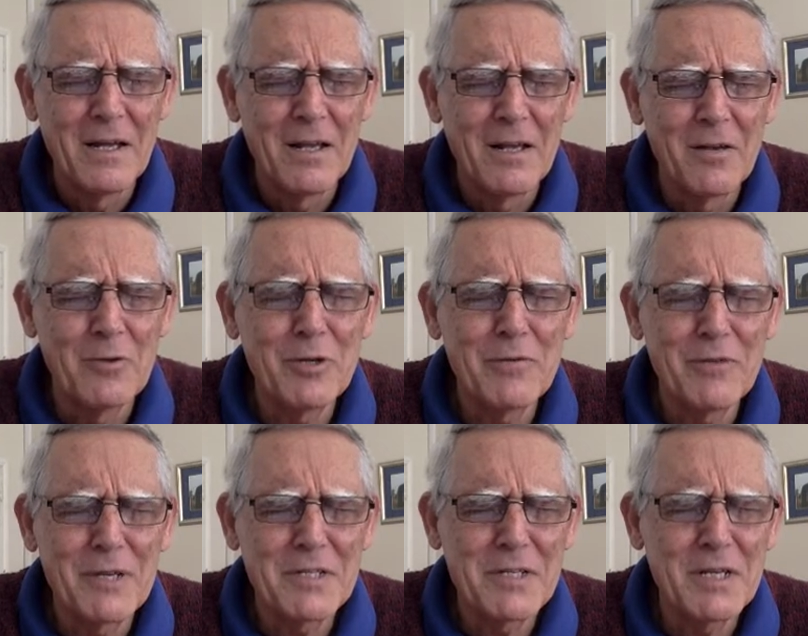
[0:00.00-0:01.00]
Lord, if
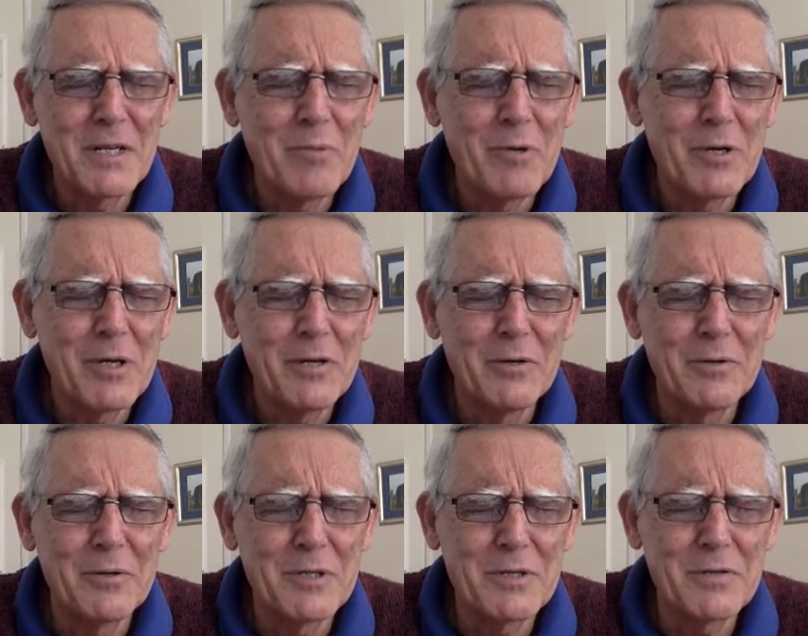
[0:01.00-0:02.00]
there's anybody who
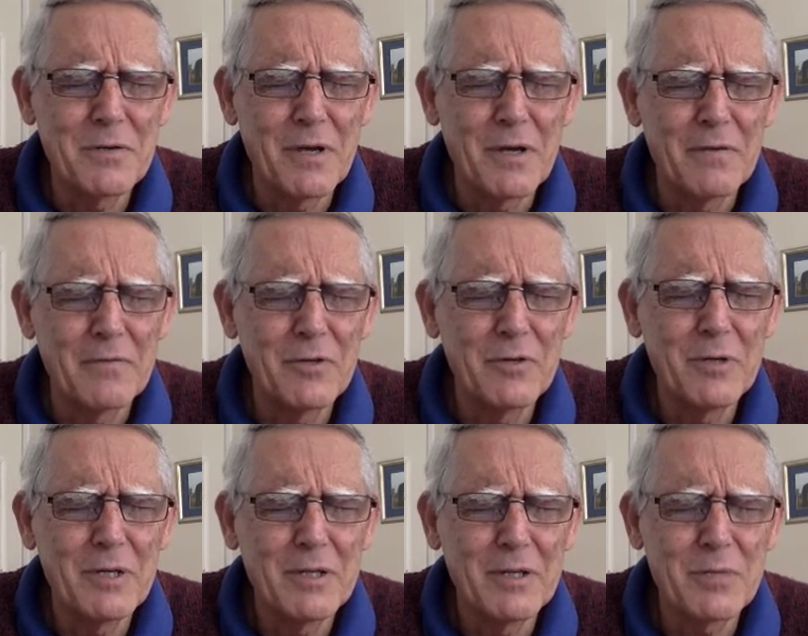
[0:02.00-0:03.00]
is
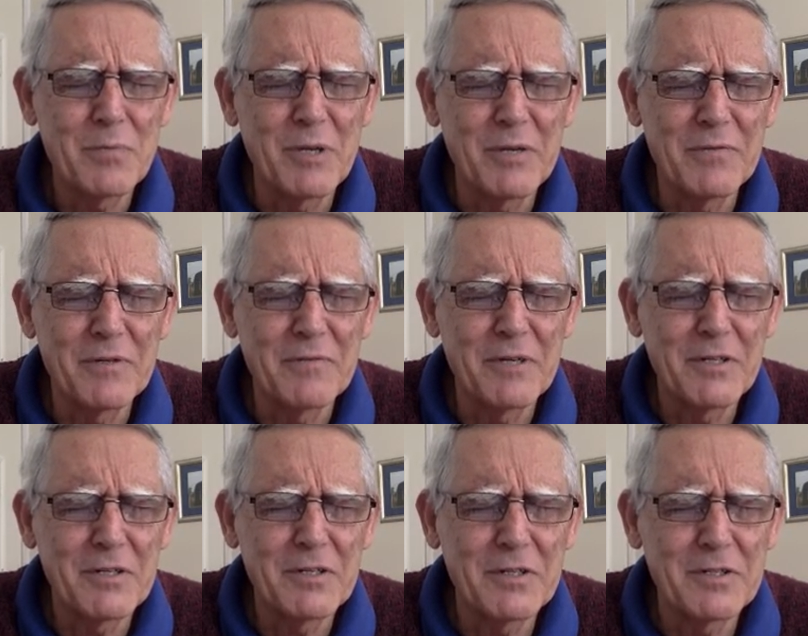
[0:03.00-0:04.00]
viewing this brief
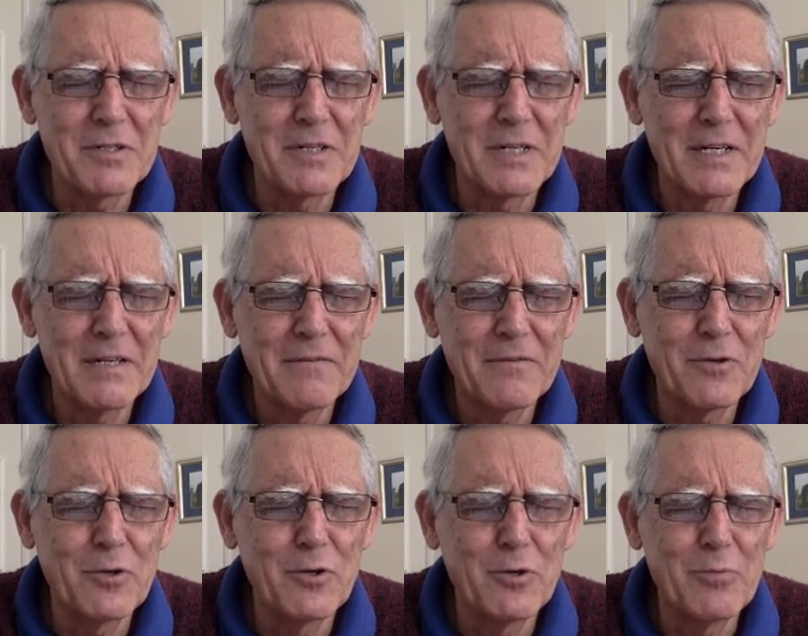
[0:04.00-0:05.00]
devotion today for
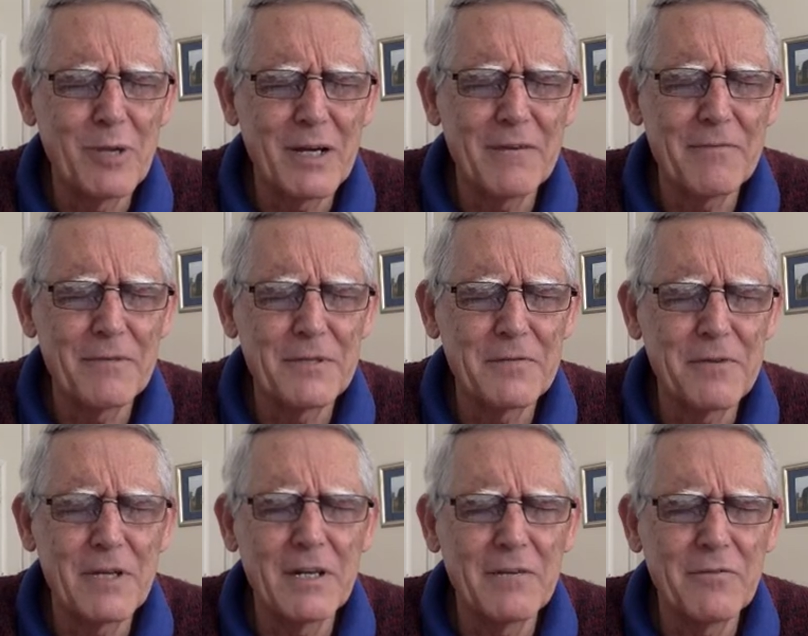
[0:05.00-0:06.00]
whom life is
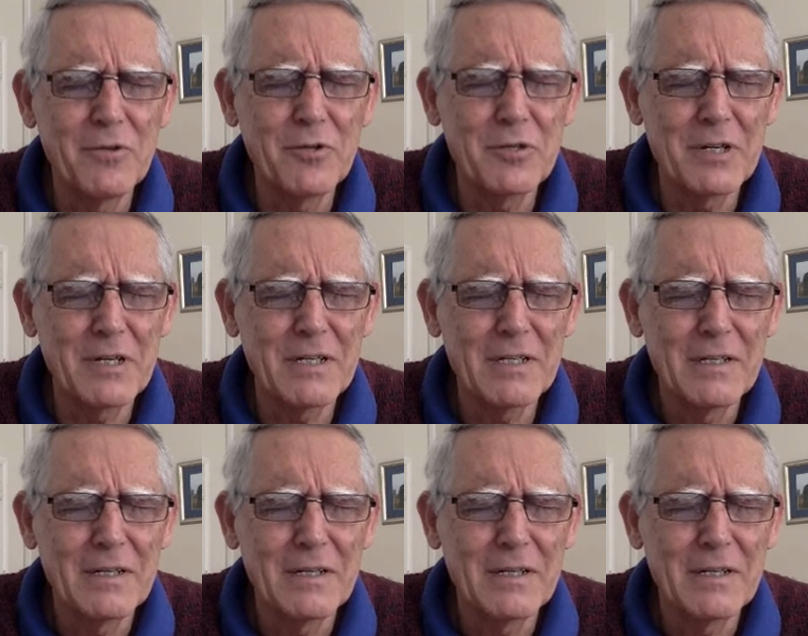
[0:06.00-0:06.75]
feeling futile,